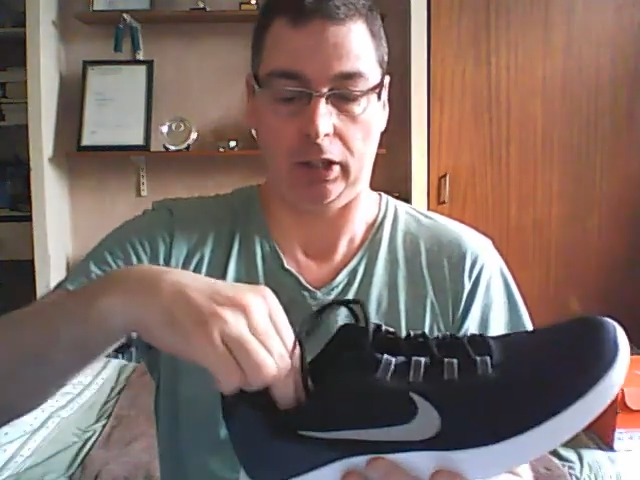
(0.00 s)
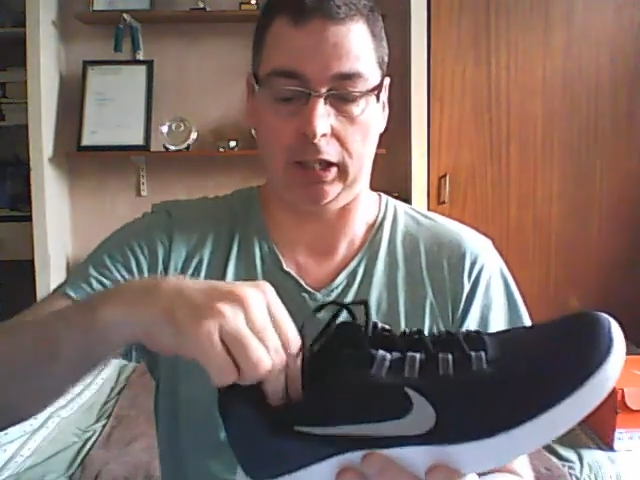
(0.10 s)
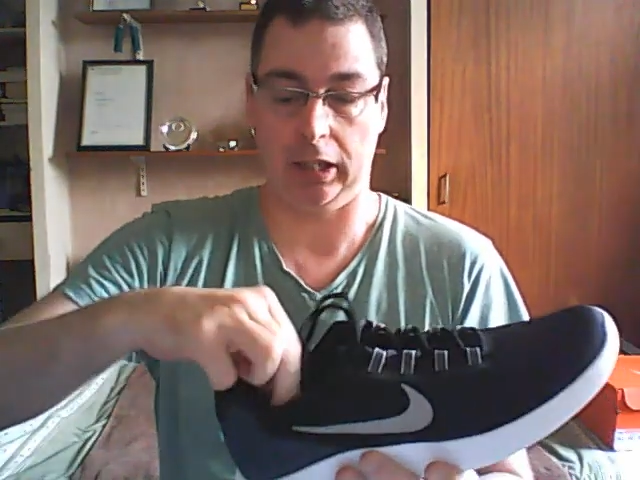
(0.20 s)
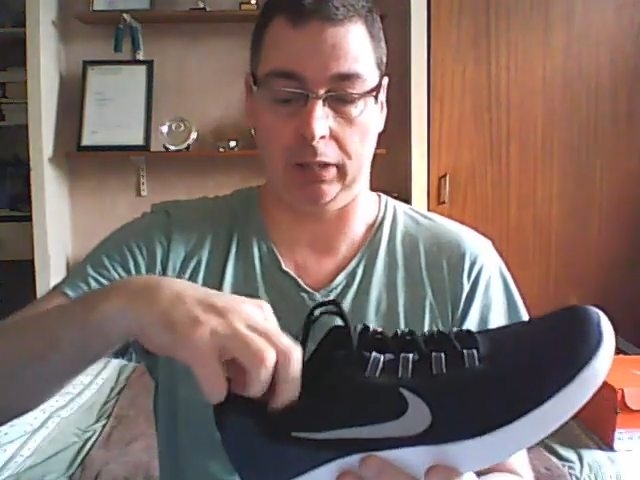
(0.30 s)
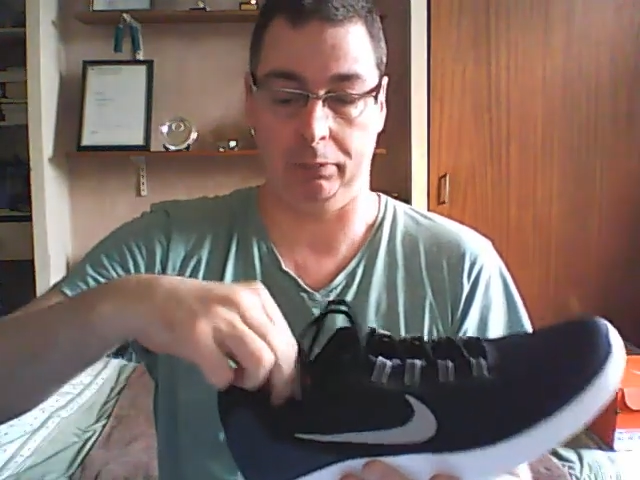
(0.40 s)

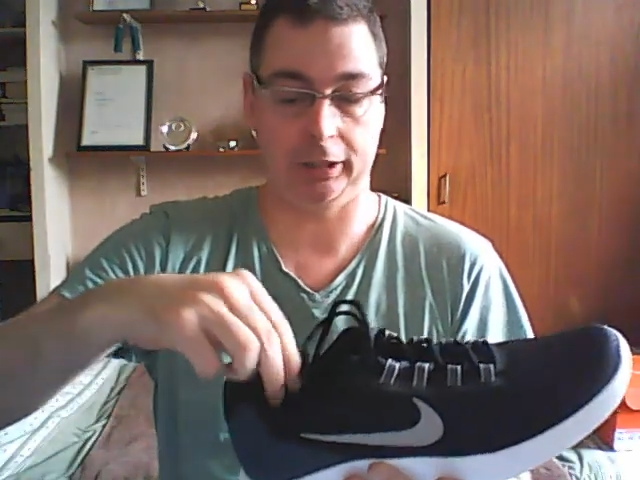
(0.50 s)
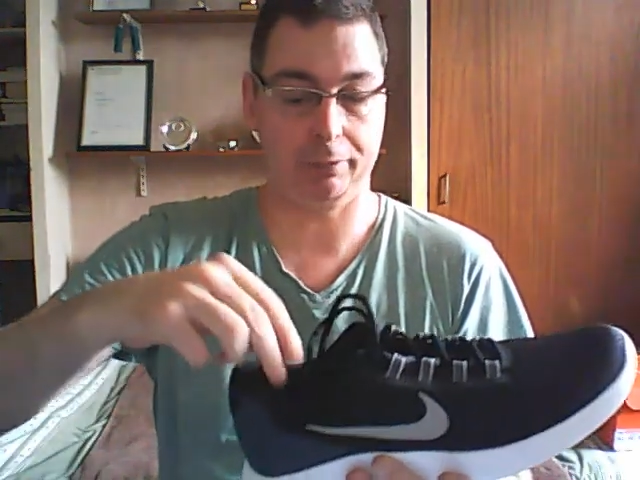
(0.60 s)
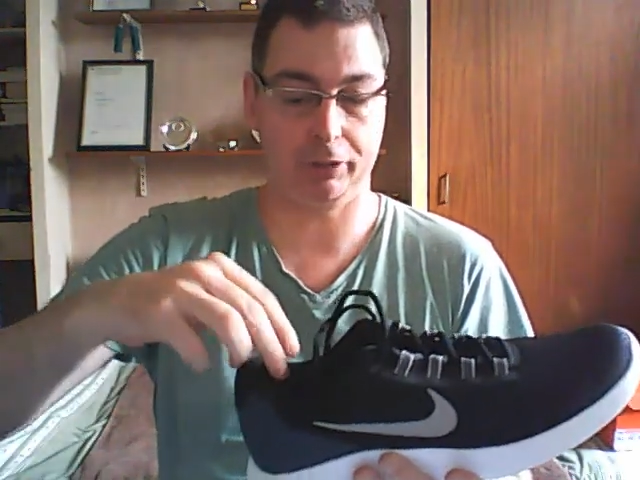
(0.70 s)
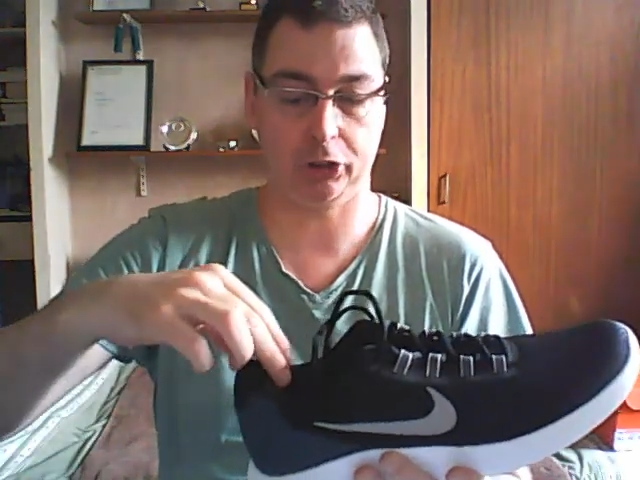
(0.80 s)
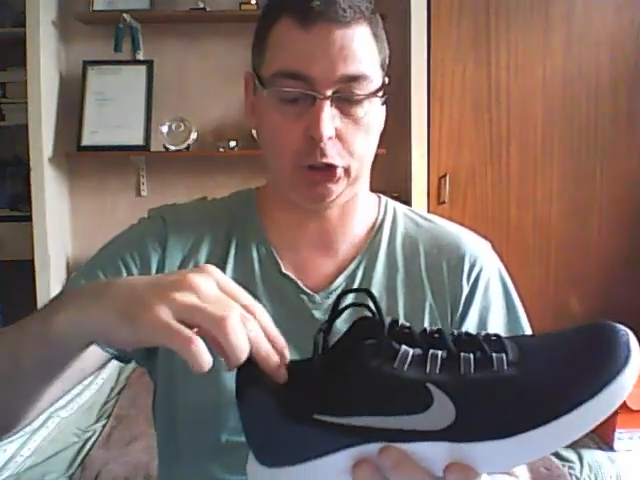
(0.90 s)
The
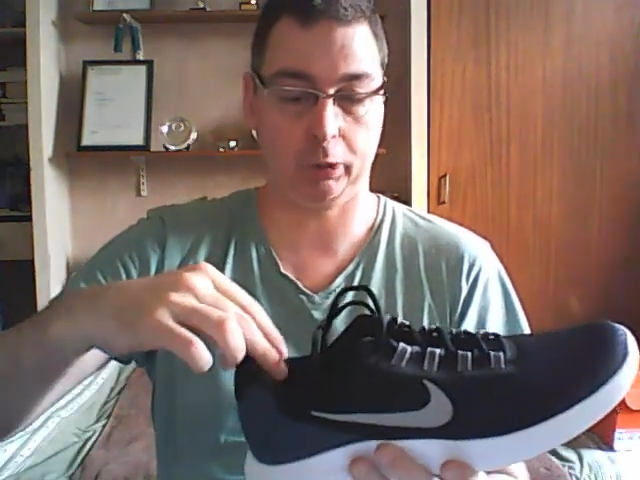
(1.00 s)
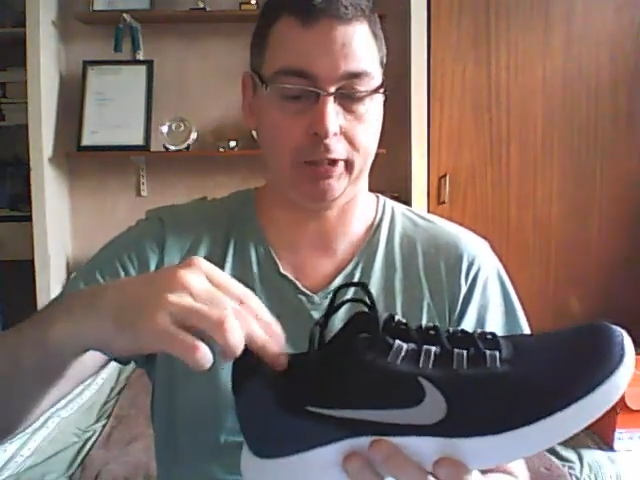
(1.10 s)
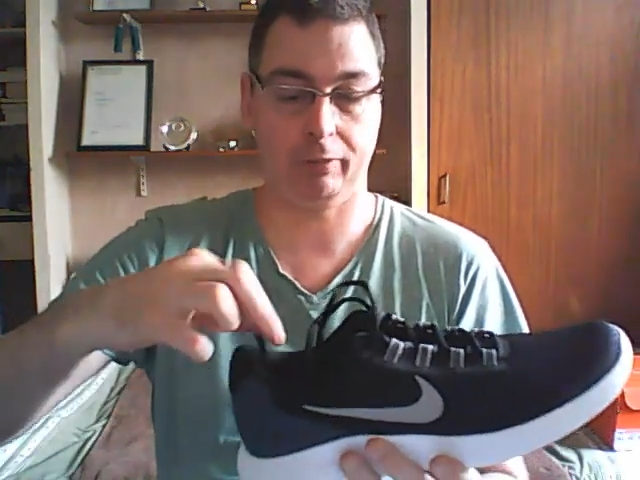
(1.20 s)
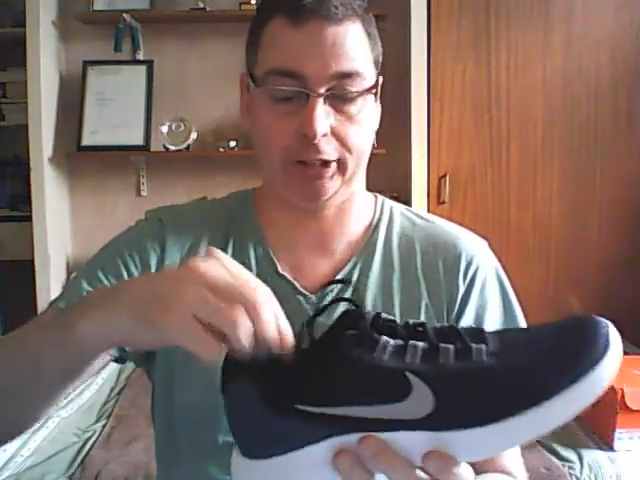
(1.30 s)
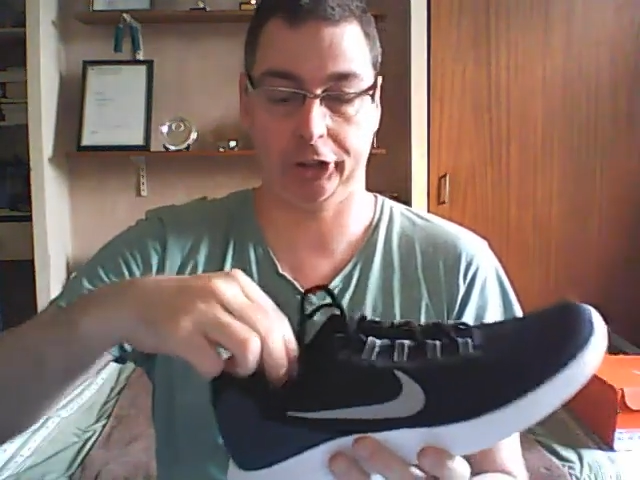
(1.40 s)
difference
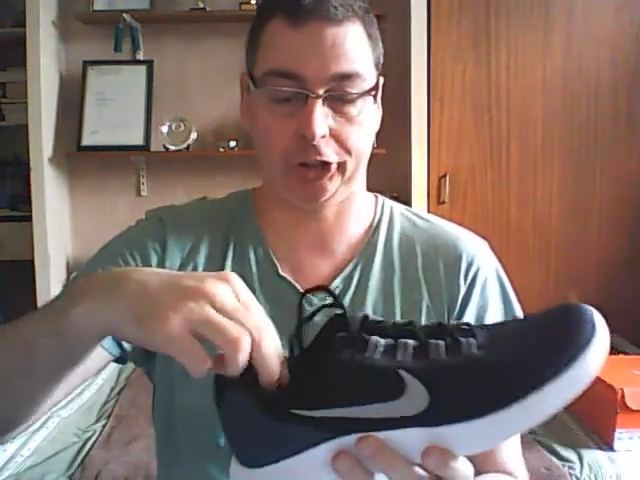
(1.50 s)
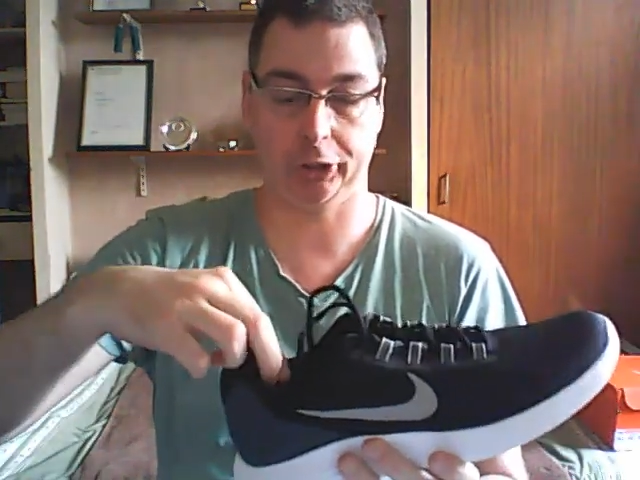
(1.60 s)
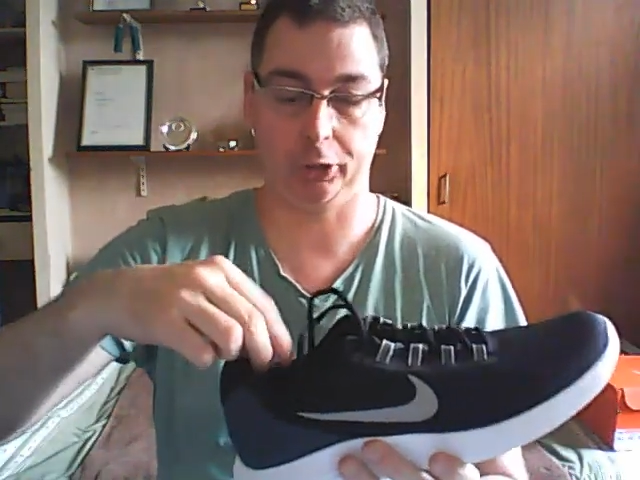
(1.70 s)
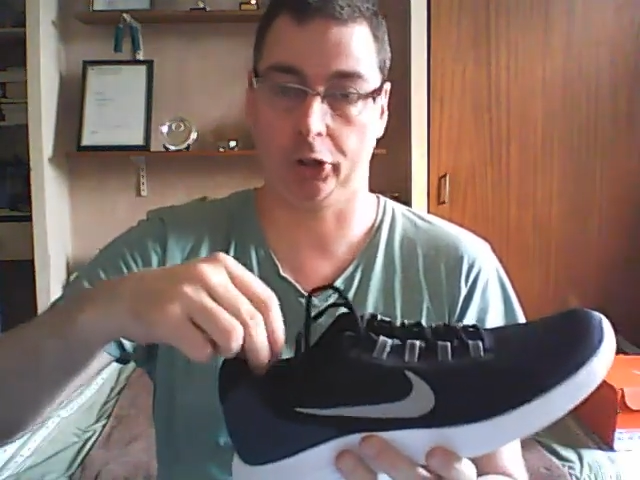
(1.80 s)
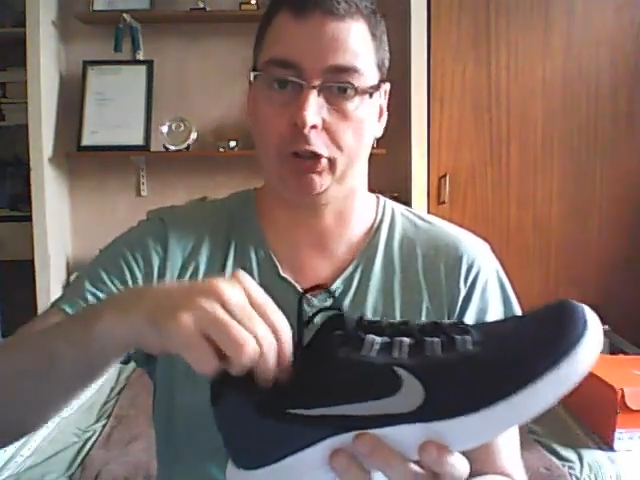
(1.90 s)
between a running
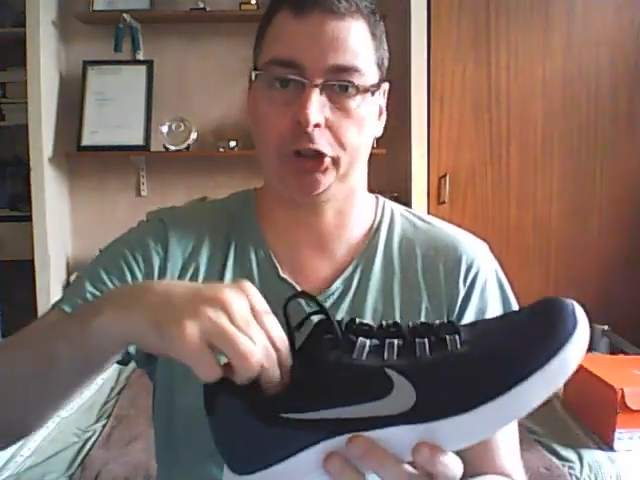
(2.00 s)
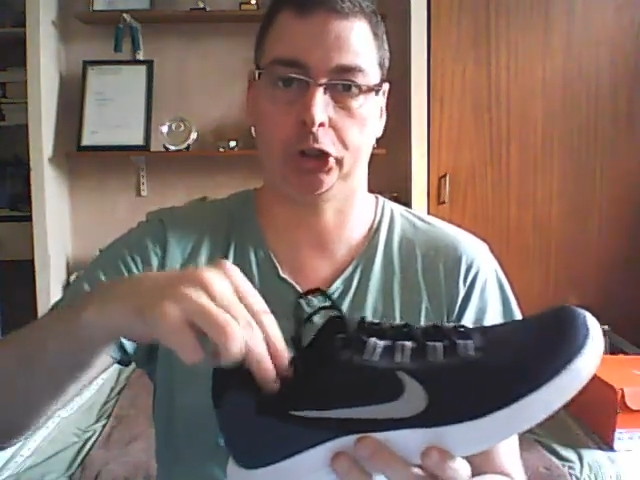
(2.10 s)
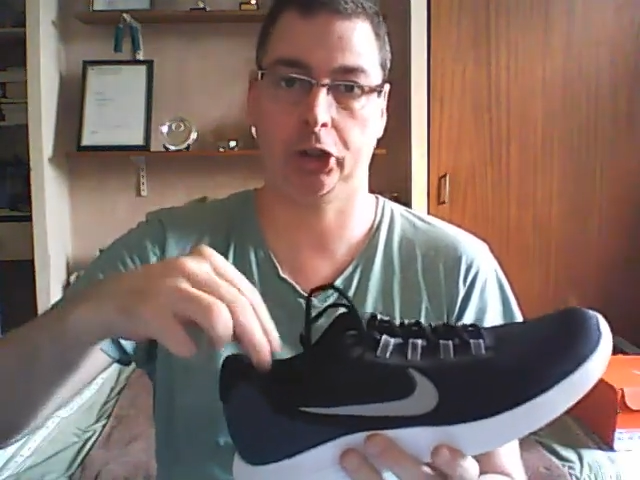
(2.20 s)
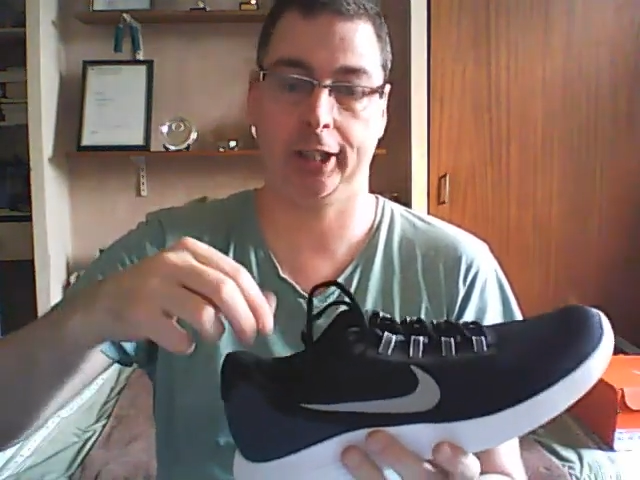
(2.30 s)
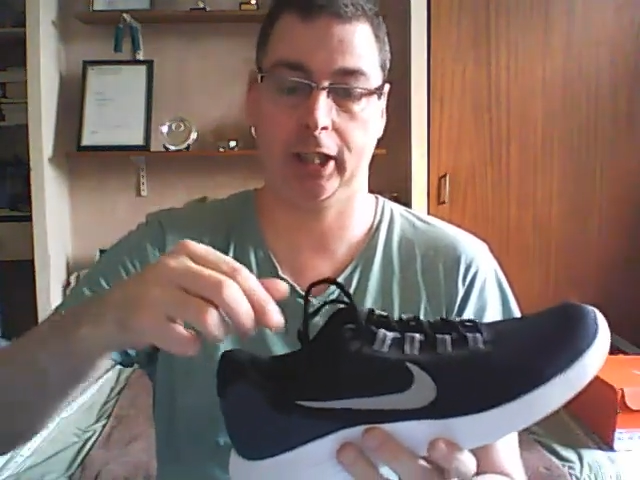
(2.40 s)
shoe and a cross
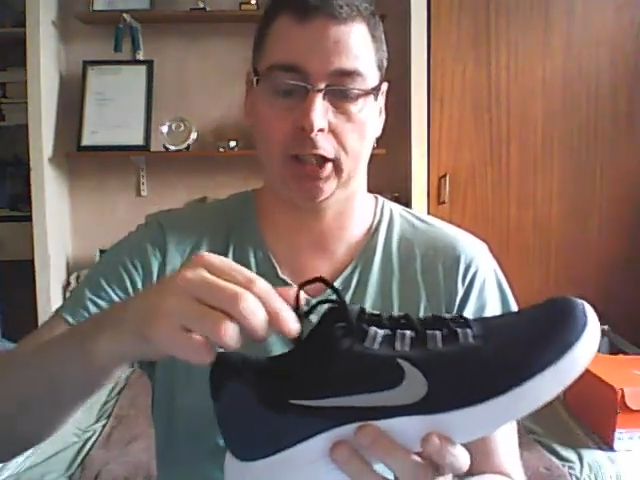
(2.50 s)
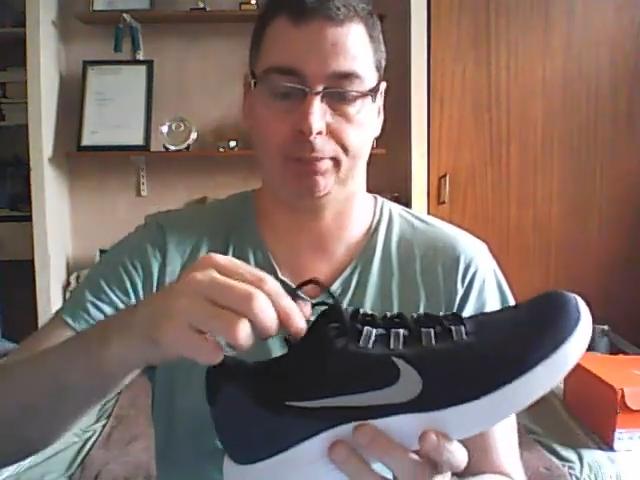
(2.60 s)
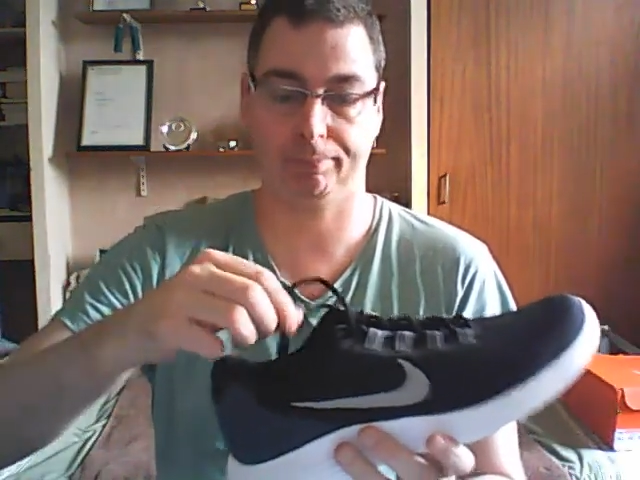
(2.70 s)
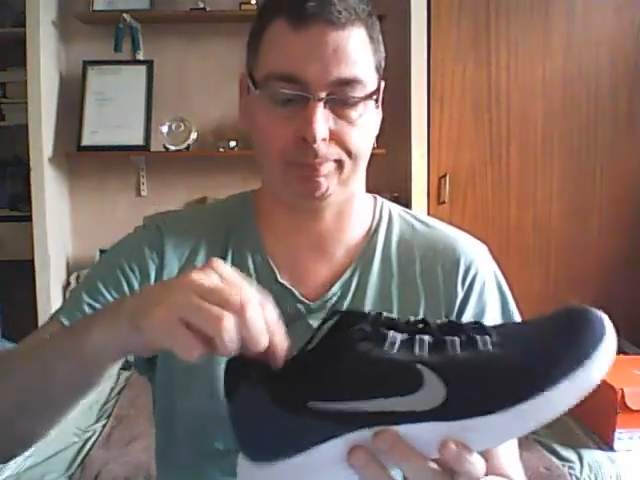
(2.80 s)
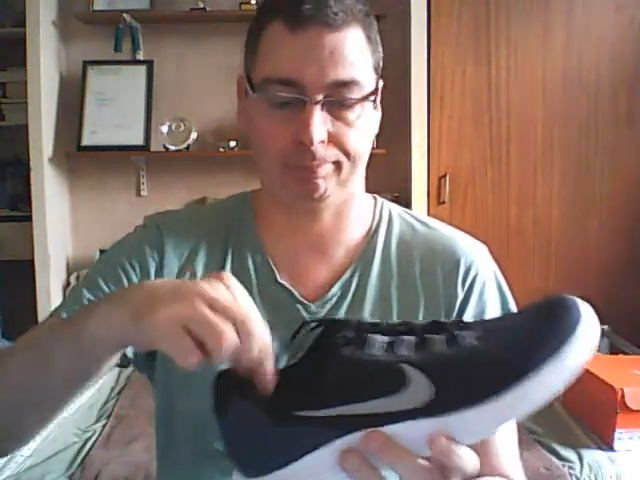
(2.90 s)
trainer,